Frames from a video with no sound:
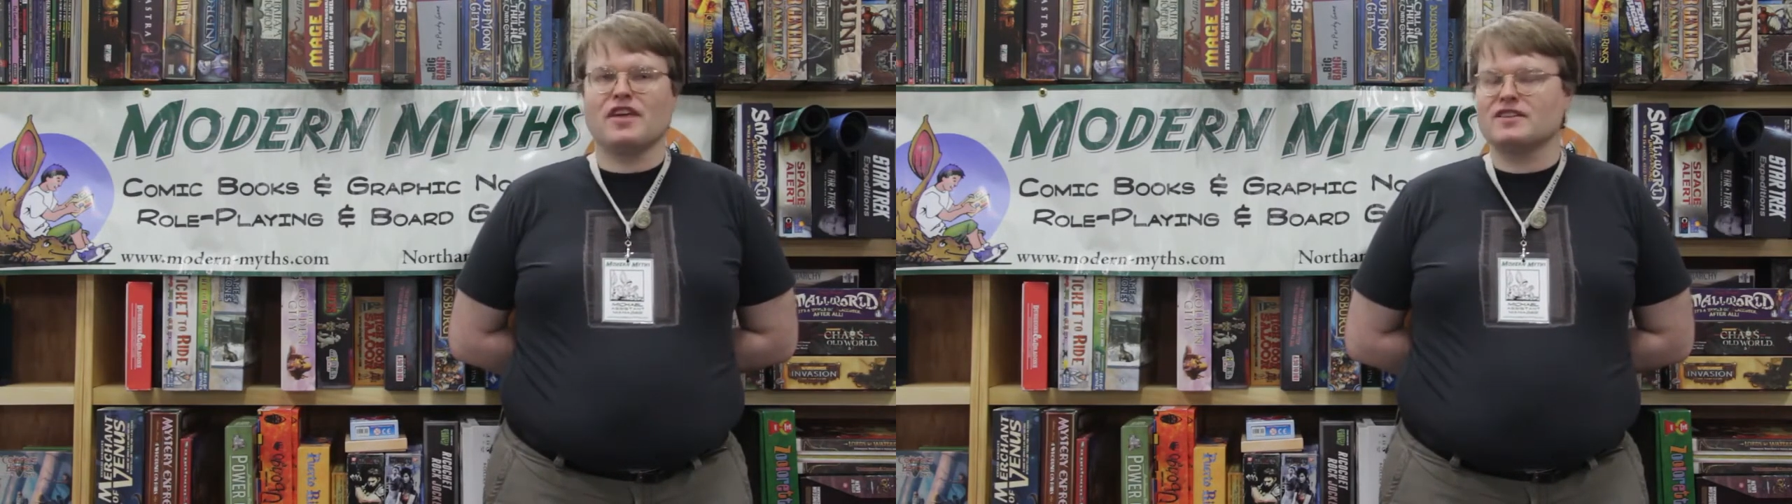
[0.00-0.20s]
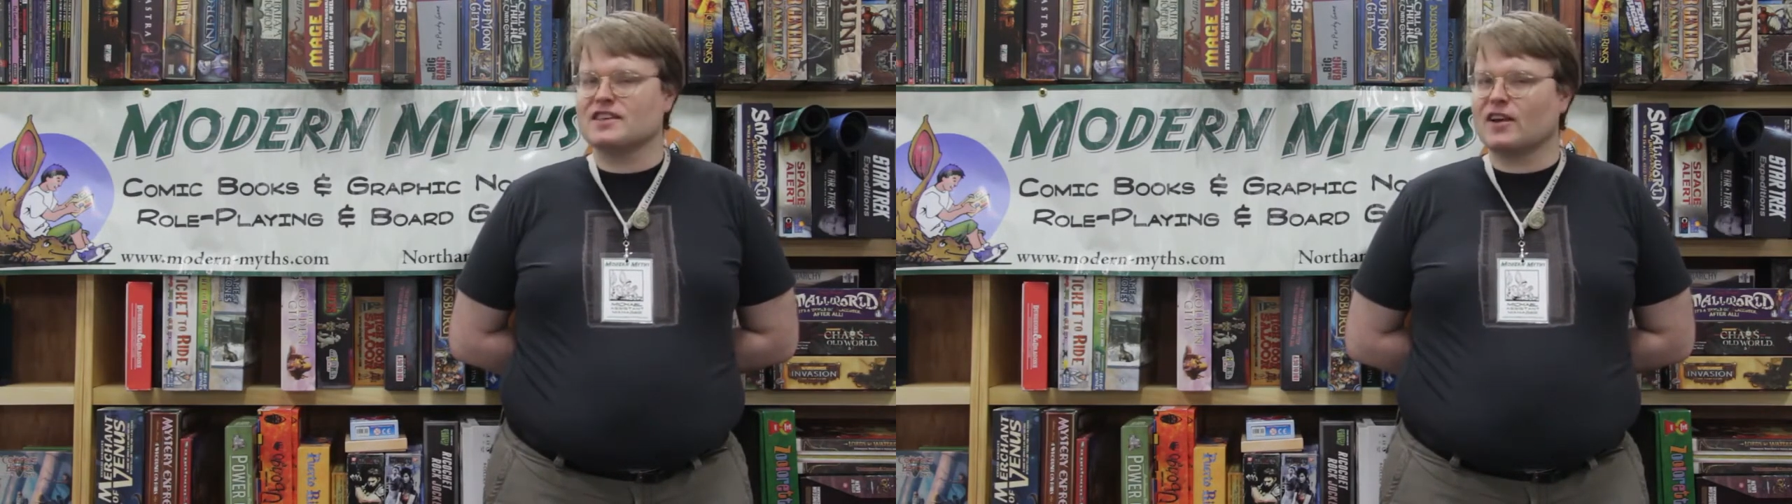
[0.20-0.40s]

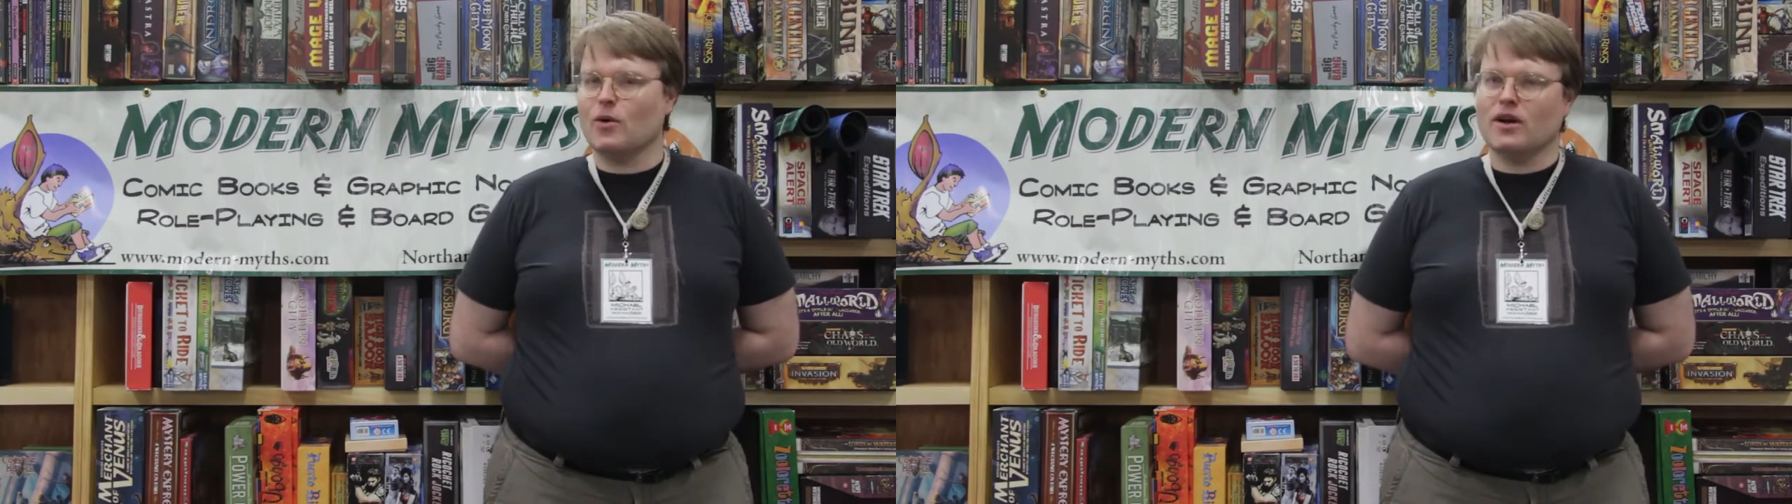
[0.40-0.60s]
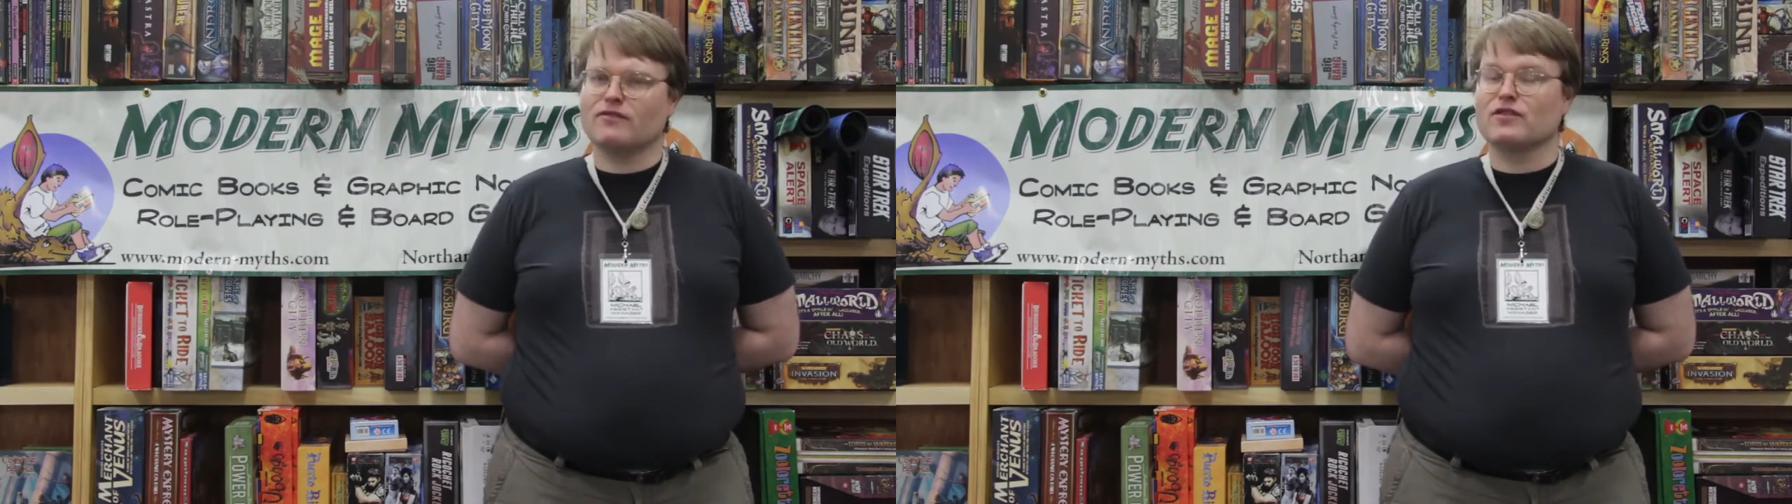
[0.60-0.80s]
things that
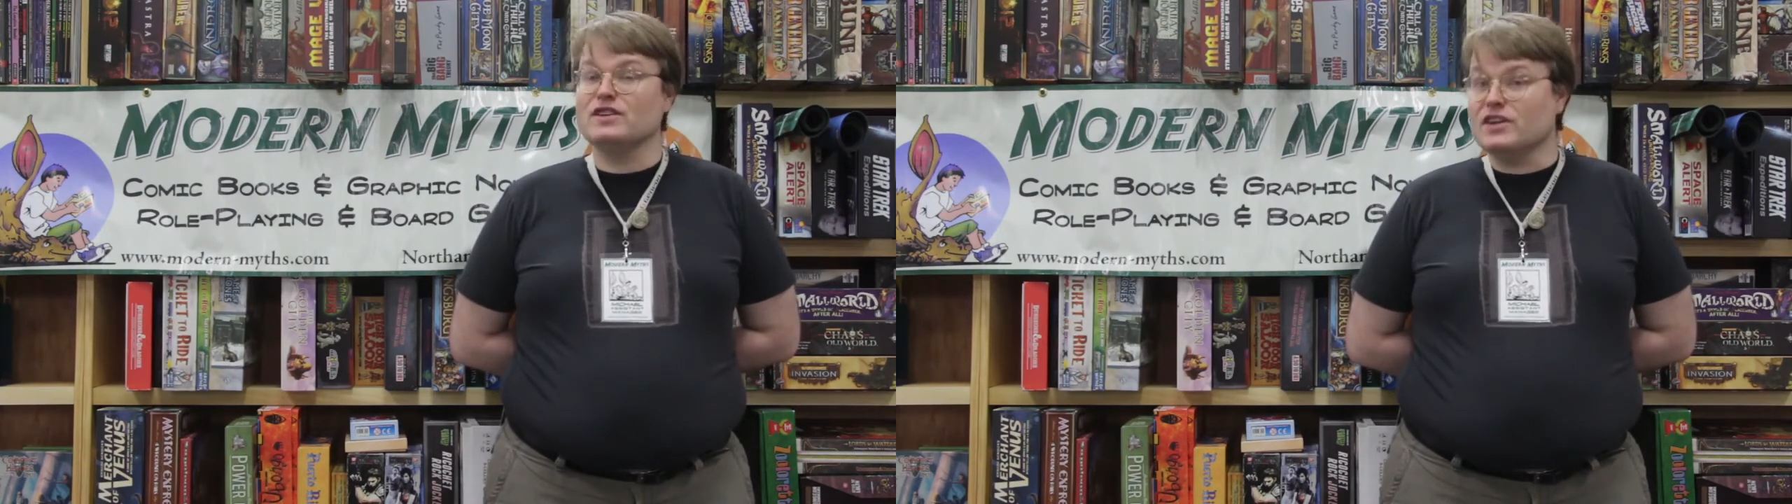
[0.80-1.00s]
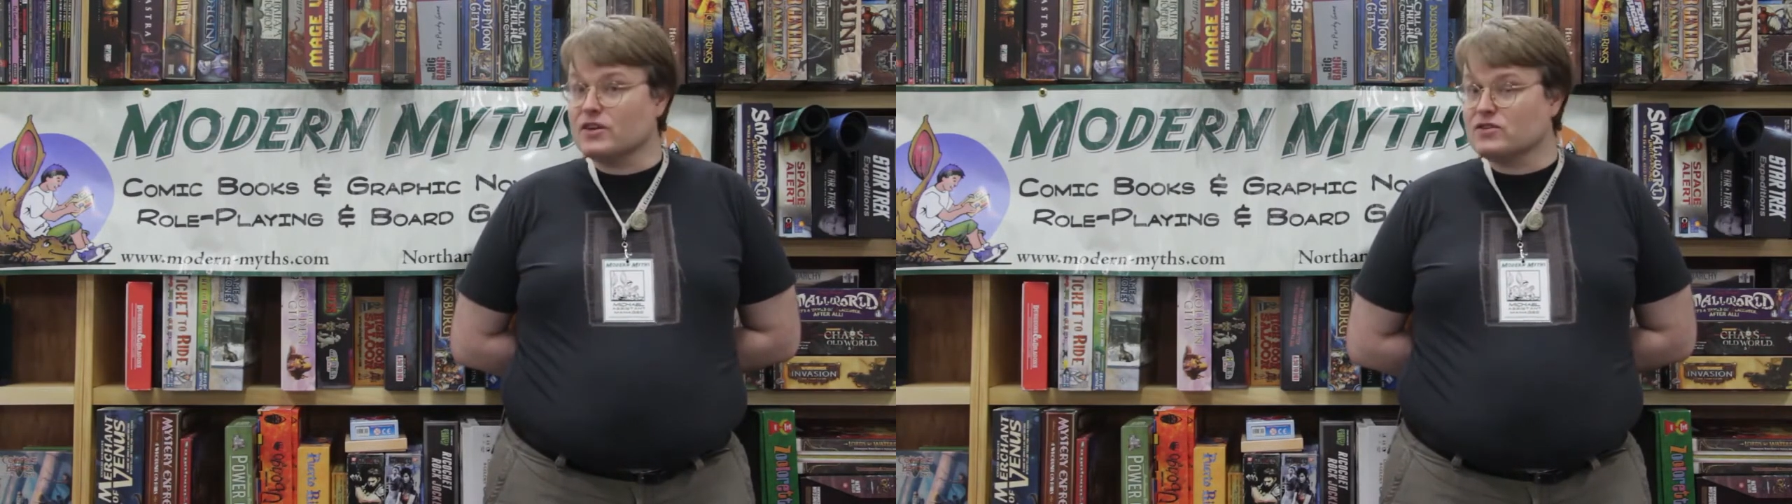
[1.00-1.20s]
go on for
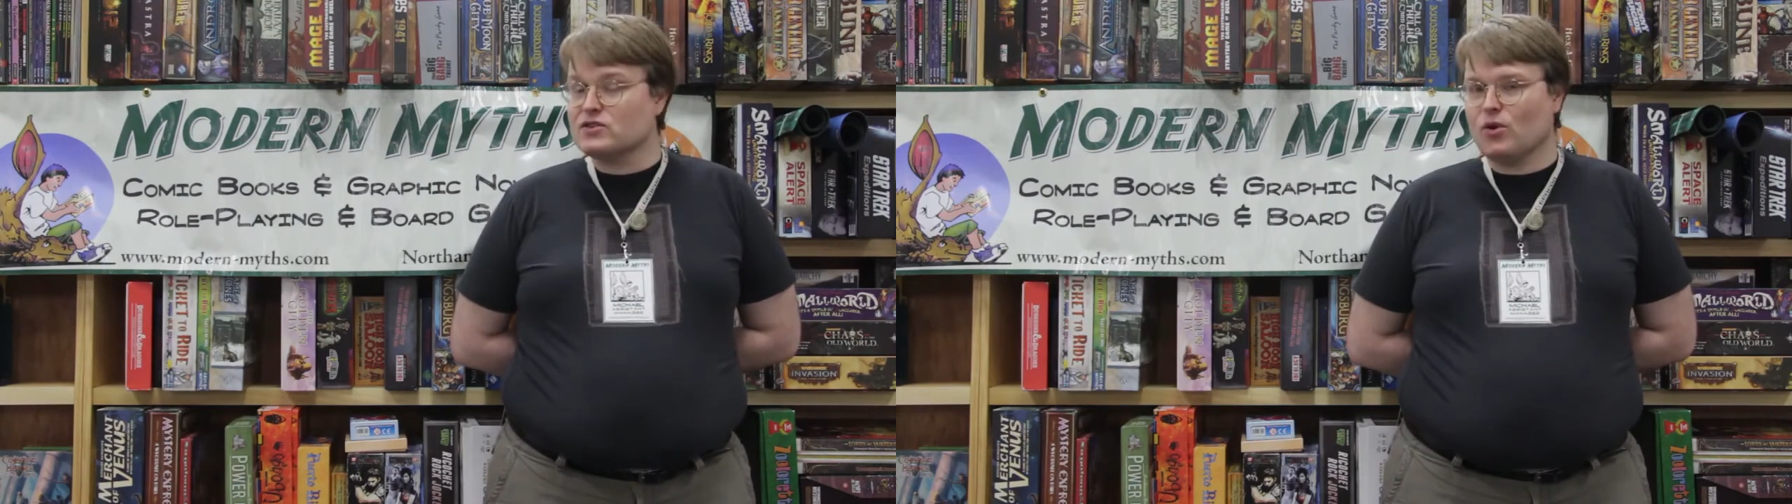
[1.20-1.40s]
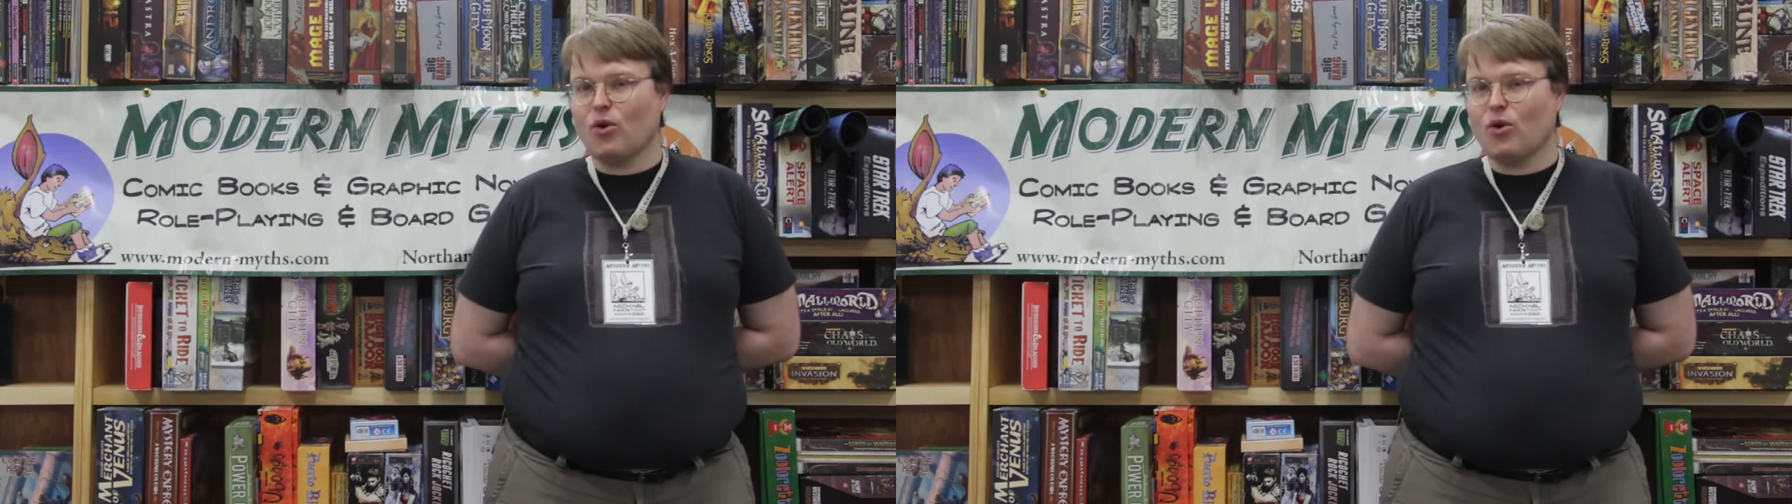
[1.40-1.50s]
years,